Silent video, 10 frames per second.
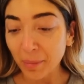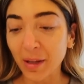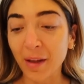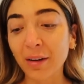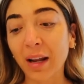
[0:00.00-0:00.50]

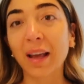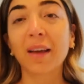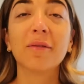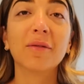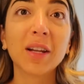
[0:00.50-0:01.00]
But there are
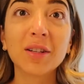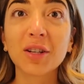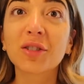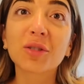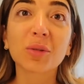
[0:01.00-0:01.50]
like
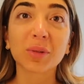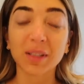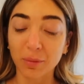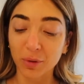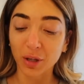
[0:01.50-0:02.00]
vintage stores
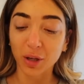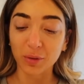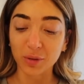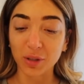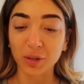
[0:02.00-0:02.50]
I want to
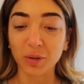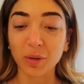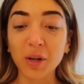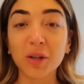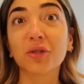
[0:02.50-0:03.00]
go to,